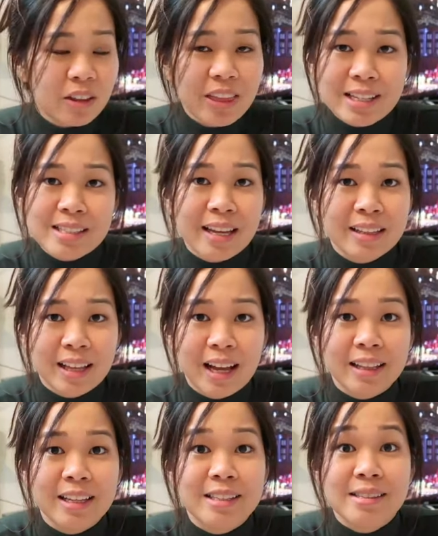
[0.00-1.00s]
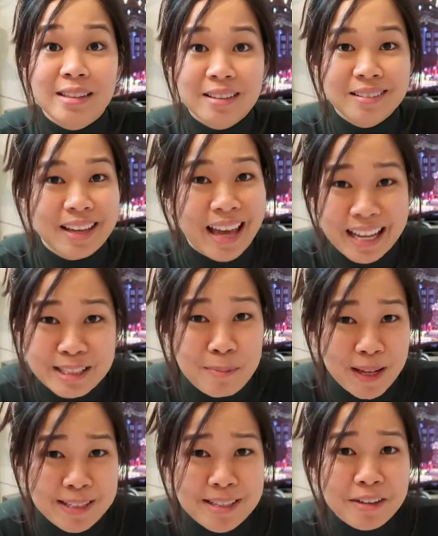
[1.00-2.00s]
things like that, it's
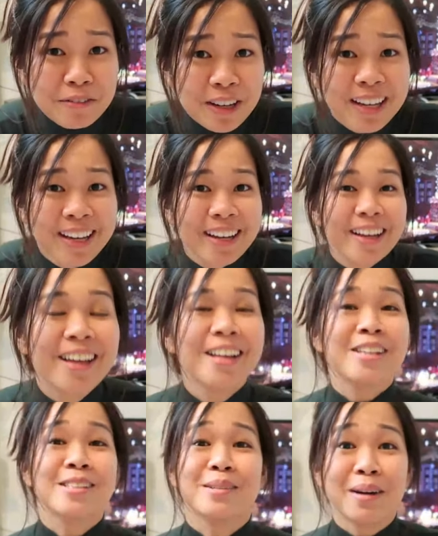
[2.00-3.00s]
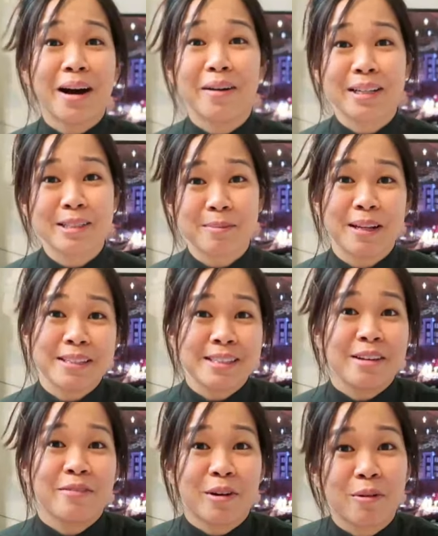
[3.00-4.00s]
expensive. So how
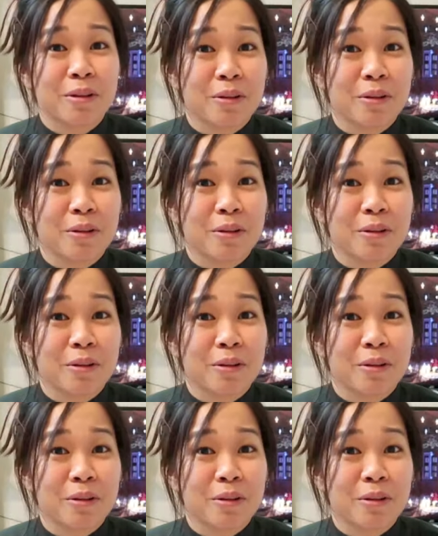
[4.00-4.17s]
expensive are